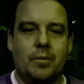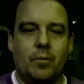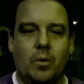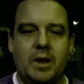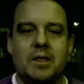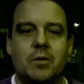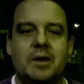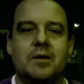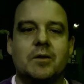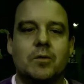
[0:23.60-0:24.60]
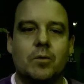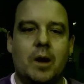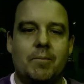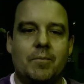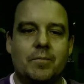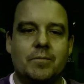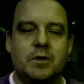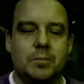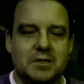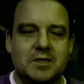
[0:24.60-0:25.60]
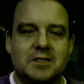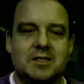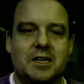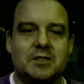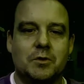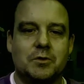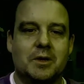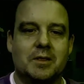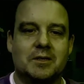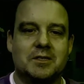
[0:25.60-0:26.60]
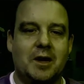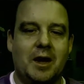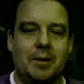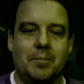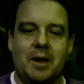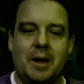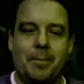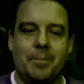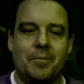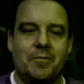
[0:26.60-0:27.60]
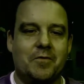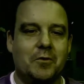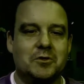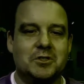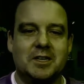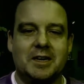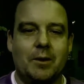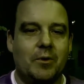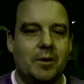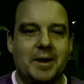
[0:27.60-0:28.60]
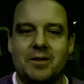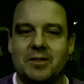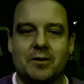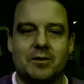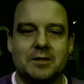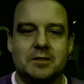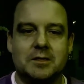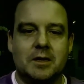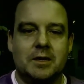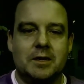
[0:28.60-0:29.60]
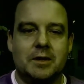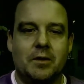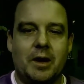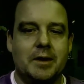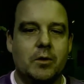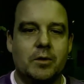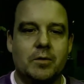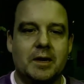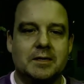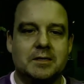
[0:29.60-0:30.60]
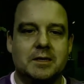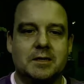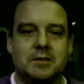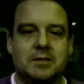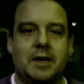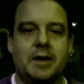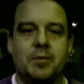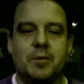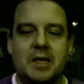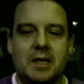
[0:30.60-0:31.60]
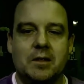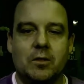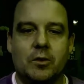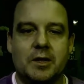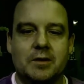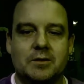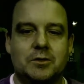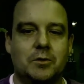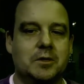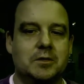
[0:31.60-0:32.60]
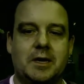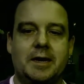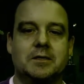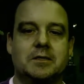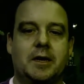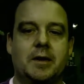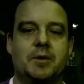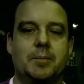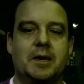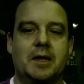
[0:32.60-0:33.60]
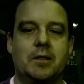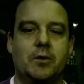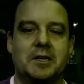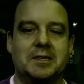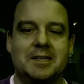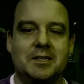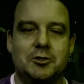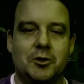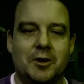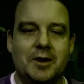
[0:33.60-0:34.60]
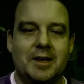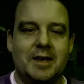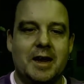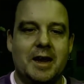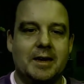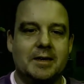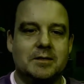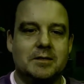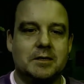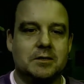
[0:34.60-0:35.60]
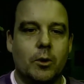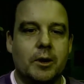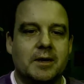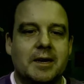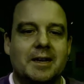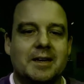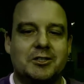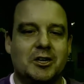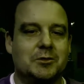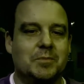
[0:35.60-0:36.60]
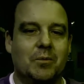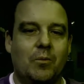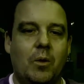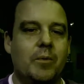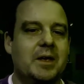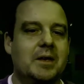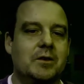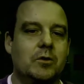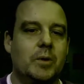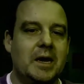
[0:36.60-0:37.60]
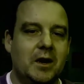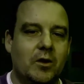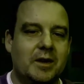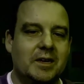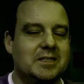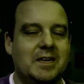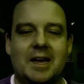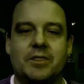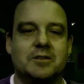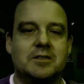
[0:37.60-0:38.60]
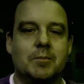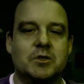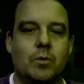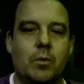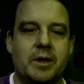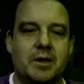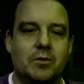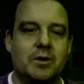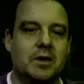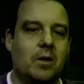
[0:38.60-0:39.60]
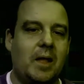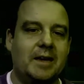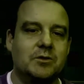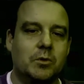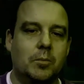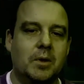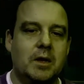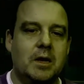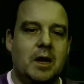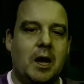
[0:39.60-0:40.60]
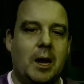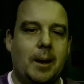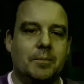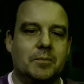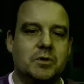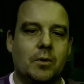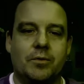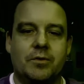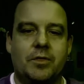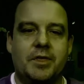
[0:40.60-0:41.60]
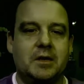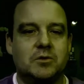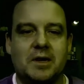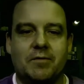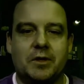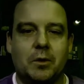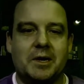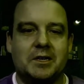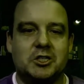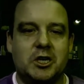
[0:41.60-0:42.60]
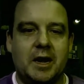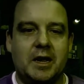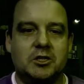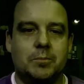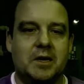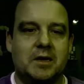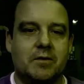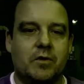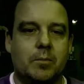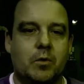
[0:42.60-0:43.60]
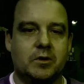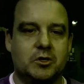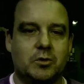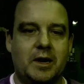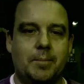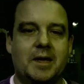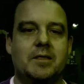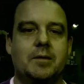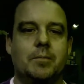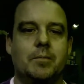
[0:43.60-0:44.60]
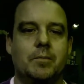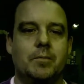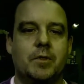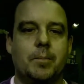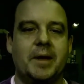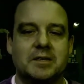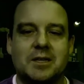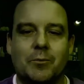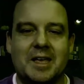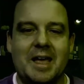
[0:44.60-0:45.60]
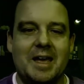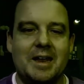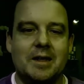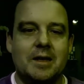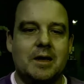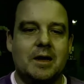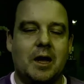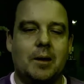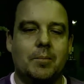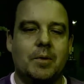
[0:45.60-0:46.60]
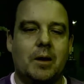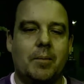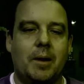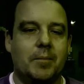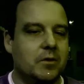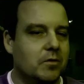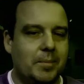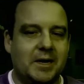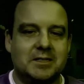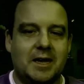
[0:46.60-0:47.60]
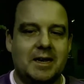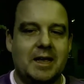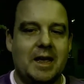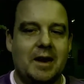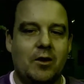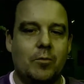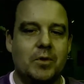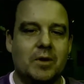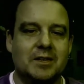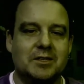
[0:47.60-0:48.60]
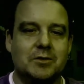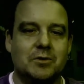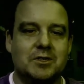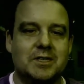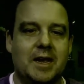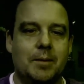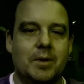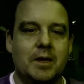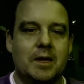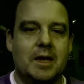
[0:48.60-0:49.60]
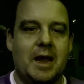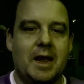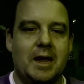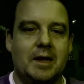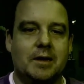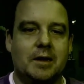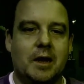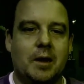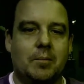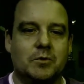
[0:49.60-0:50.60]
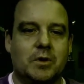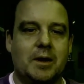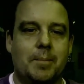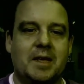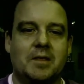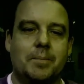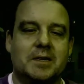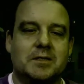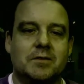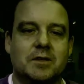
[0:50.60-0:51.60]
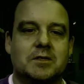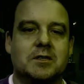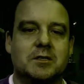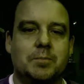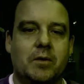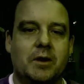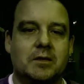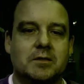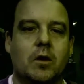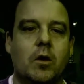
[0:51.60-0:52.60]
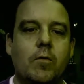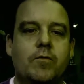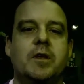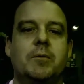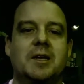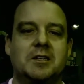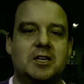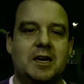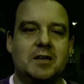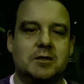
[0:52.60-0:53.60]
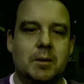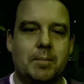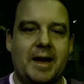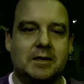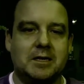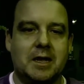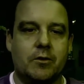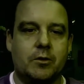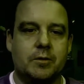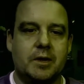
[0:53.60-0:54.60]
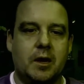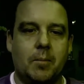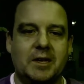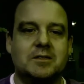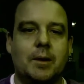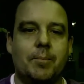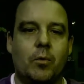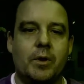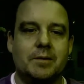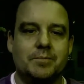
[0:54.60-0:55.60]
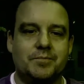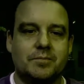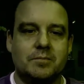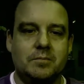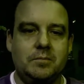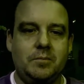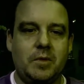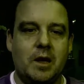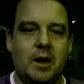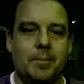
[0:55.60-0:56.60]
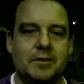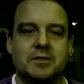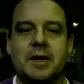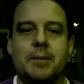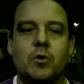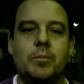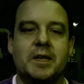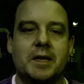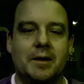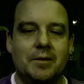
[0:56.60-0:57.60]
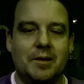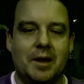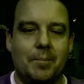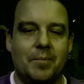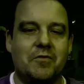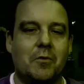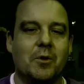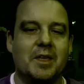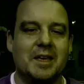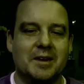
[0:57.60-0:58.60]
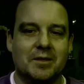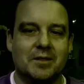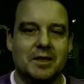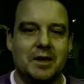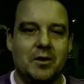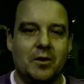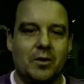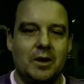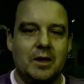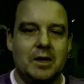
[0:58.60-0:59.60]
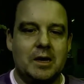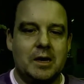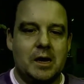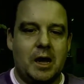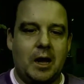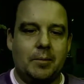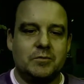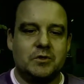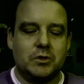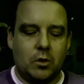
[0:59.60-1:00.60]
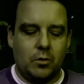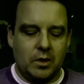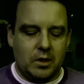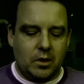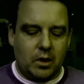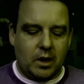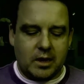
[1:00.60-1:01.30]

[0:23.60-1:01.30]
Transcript: what you need to do to be successful during this time. First thing I want to make clear is, I know you guys didn't sign up to be e-learning students. I didn't sign up to be an e-learning teacher, and it's going to take an adjustment. What we can do here is not the same as what we can do in a classroom. So things are definitely going to change and be different, but we're going to try to make them the best that we can. I'm going to do the best I can. I hope you guys do the same, and try to make the best of this experience, and hopefully we get a chance to be back together at some point in the same room again before the end of the year. So a